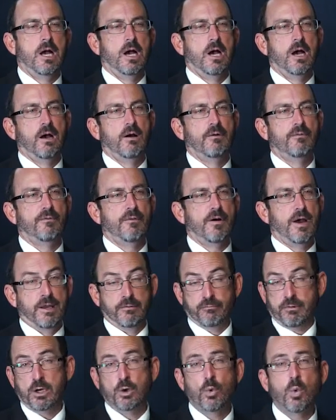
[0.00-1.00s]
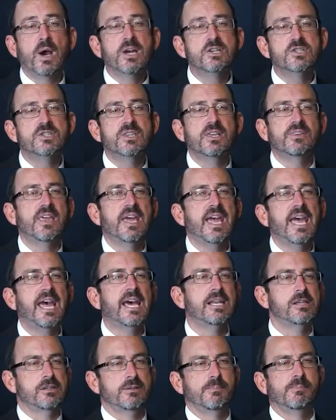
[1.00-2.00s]
of and requests that they
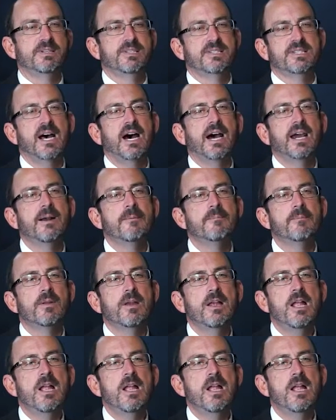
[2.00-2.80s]
had to Messiah.